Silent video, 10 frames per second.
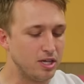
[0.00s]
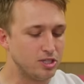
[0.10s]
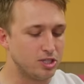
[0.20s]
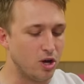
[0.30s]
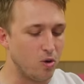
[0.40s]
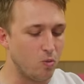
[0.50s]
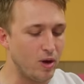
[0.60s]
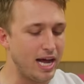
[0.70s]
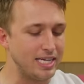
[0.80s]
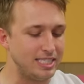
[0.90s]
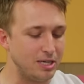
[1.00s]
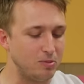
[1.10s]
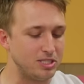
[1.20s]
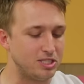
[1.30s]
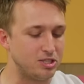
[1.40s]
So what I did
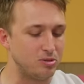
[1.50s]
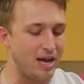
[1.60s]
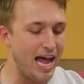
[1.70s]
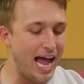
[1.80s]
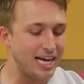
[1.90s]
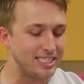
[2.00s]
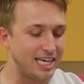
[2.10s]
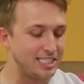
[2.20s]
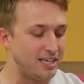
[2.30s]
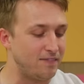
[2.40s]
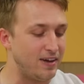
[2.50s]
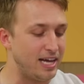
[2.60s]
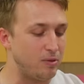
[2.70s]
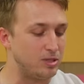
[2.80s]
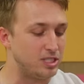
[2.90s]
was to act as if
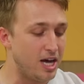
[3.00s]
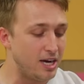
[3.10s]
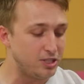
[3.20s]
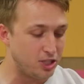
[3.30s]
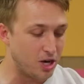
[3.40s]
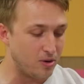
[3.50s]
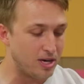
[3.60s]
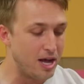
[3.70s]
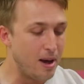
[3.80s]
it was not a joke,